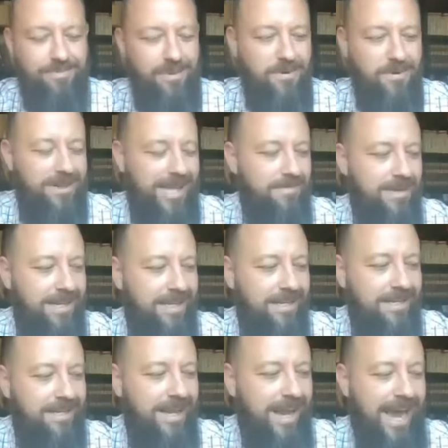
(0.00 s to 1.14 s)
proclaiming,
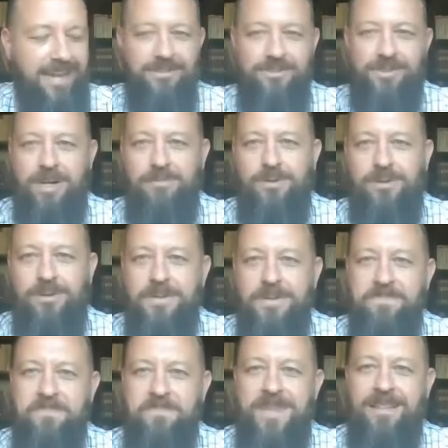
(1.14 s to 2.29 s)
and had a trouble
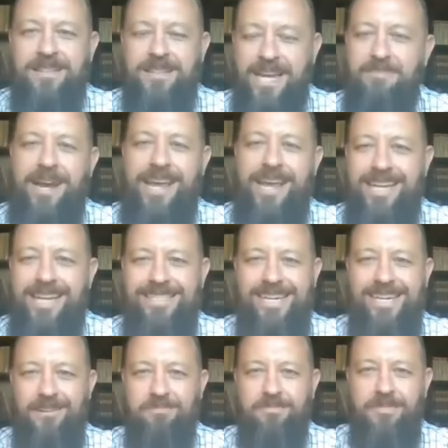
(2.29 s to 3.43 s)
lay my head
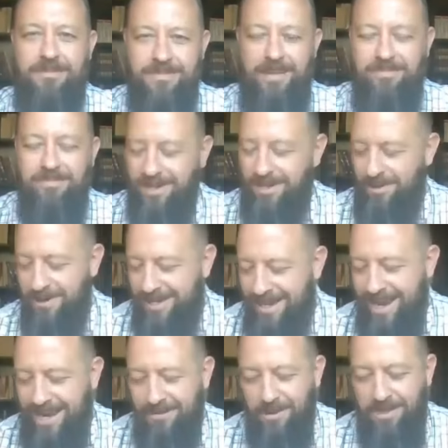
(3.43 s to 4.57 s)
down on my pillow at
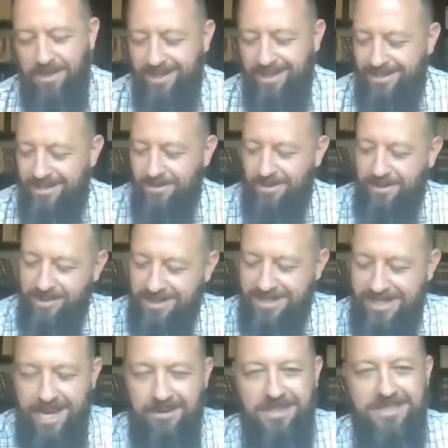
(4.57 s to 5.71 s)
night with any sort of
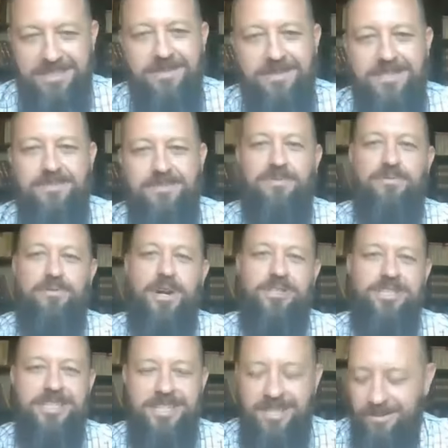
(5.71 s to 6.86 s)
integrity. So it's
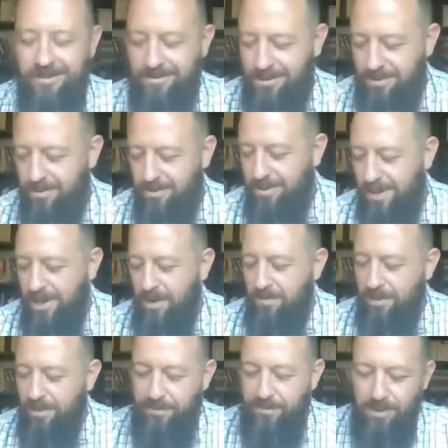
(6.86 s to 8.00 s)
refreshing to hear you
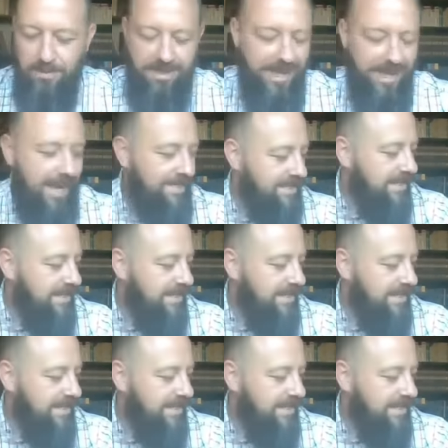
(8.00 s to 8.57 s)
refute that.